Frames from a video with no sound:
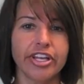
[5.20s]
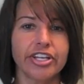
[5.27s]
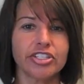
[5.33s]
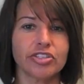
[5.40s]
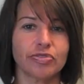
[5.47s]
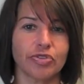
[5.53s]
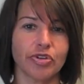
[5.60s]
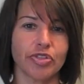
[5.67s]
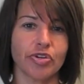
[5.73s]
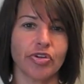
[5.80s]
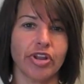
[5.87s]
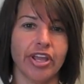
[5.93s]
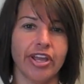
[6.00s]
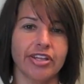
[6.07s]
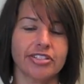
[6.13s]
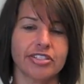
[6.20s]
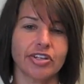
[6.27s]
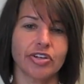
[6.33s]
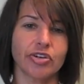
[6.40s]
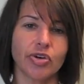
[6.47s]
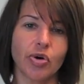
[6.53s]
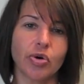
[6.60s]
to further enhance our
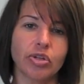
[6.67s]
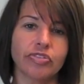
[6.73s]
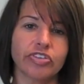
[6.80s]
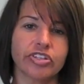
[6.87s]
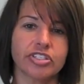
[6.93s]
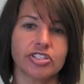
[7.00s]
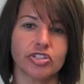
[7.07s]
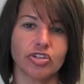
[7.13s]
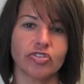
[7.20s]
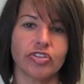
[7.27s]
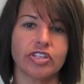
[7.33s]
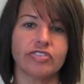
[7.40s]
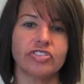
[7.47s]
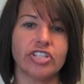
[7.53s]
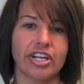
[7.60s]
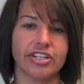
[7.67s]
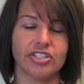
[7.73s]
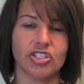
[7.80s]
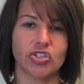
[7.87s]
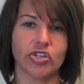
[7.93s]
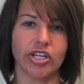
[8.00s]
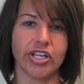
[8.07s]
goal of conservative
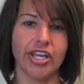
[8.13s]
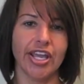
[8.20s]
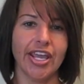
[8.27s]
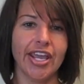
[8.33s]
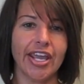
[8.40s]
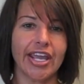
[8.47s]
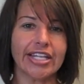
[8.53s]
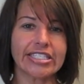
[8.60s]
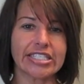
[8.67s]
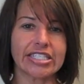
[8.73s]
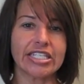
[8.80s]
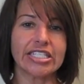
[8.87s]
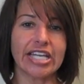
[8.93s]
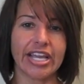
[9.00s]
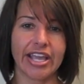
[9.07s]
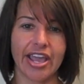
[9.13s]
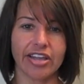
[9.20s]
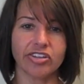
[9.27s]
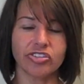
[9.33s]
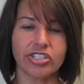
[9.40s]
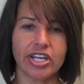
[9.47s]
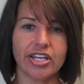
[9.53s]
dentistry. It's the
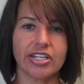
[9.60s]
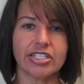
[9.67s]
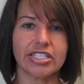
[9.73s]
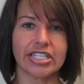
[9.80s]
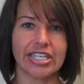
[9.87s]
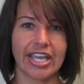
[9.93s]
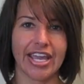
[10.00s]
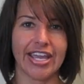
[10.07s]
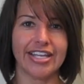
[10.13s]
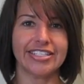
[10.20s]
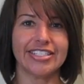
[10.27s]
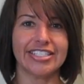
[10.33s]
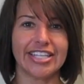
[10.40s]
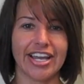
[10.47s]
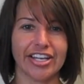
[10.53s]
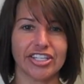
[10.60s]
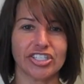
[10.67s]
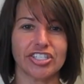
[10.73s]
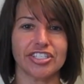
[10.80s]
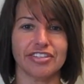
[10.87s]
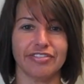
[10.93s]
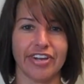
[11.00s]
DIAGNOdent decay detection
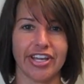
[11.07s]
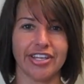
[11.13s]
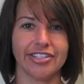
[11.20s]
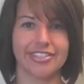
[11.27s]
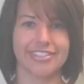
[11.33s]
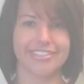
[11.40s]
device.